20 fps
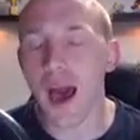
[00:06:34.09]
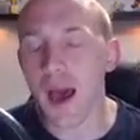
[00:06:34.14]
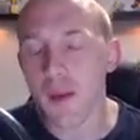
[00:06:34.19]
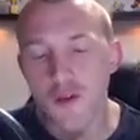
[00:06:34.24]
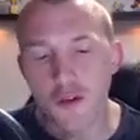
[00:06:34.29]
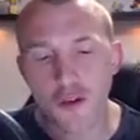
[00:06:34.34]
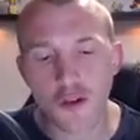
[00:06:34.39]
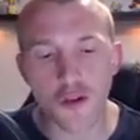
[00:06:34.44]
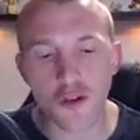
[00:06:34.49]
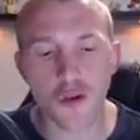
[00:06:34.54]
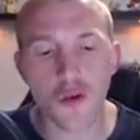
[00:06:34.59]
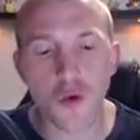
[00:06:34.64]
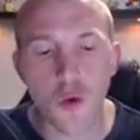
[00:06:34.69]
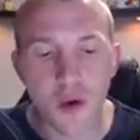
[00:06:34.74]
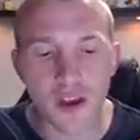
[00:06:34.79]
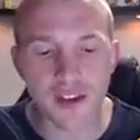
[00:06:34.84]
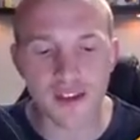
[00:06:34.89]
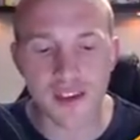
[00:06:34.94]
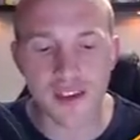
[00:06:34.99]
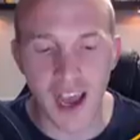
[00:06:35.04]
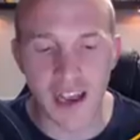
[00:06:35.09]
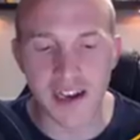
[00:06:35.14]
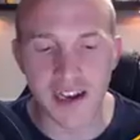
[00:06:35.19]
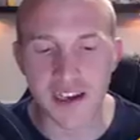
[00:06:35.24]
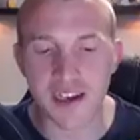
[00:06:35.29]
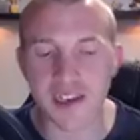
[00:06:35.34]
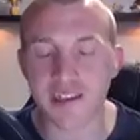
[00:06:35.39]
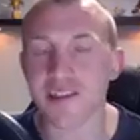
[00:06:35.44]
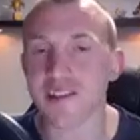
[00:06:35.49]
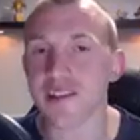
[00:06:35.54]
I'm so
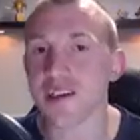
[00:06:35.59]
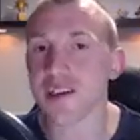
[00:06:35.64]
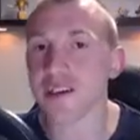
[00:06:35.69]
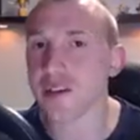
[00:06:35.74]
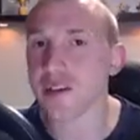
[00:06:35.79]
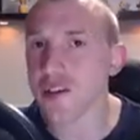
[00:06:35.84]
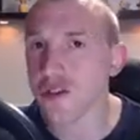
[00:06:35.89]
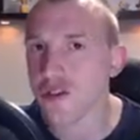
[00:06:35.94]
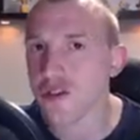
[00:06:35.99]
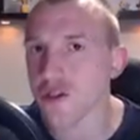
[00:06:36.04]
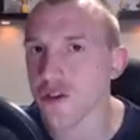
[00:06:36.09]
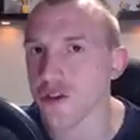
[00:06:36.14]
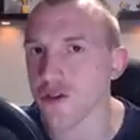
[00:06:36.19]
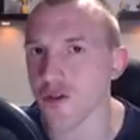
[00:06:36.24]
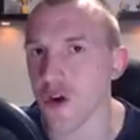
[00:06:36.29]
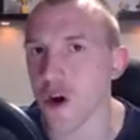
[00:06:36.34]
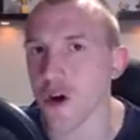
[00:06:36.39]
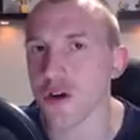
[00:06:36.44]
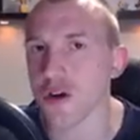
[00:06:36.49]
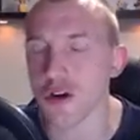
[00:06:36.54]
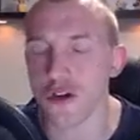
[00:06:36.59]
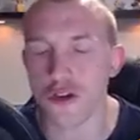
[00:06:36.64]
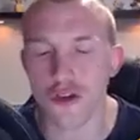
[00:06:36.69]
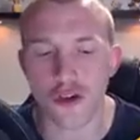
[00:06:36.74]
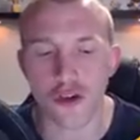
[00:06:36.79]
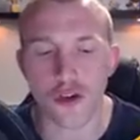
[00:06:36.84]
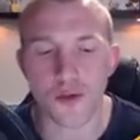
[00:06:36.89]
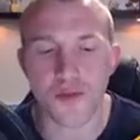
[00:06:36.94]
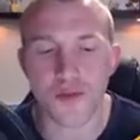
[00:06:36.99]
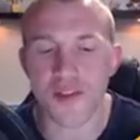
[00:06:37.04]
excited to see these stronger
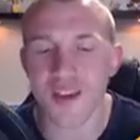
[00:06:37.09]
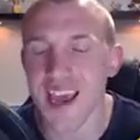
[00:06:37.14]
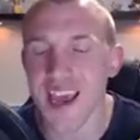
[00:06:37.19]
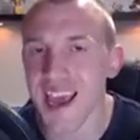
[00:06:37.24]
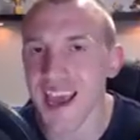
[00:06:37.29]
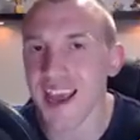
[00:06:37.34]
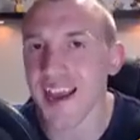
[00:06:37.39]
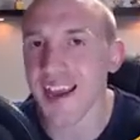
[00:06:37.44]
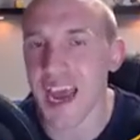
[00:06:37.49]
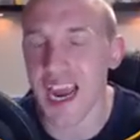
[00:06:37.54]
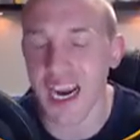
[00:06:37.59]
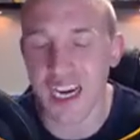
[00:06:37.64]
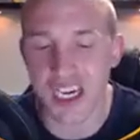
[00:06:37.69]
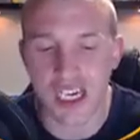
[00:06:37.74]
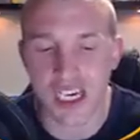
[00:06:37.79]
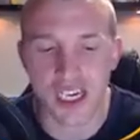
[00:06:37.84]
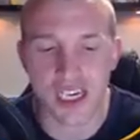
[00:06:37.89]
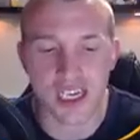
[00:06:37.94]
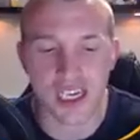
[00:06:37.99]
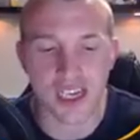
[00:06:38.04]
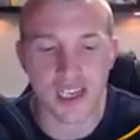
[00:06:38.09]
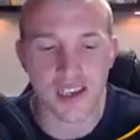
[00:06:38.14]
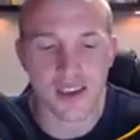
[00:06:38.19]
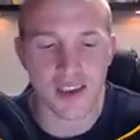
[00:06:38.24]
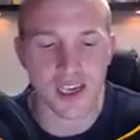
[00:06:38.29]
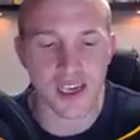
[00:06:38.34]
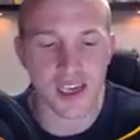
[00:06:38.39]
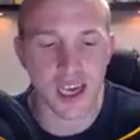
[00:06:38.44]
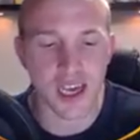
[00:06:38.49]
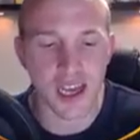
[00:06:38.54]
troops in action
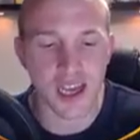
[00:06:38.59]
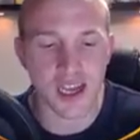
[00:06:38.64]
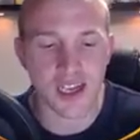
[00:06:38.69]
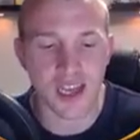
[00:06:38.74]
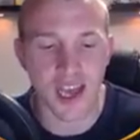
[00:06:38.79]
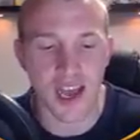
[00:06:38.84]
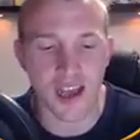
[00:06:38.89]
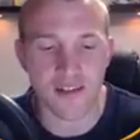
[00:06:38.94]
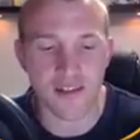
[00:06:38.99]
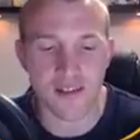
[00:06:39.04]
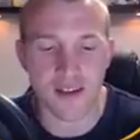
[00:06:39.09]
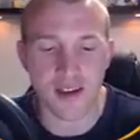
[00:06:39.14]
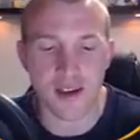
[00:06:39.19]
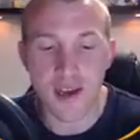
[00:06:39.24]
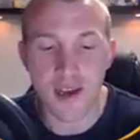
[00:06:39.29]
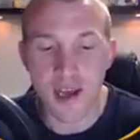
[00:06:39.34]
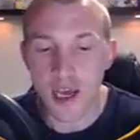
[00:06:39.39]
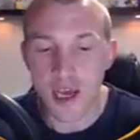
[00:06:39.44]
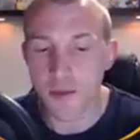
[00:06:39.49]
against the Giga Tesla.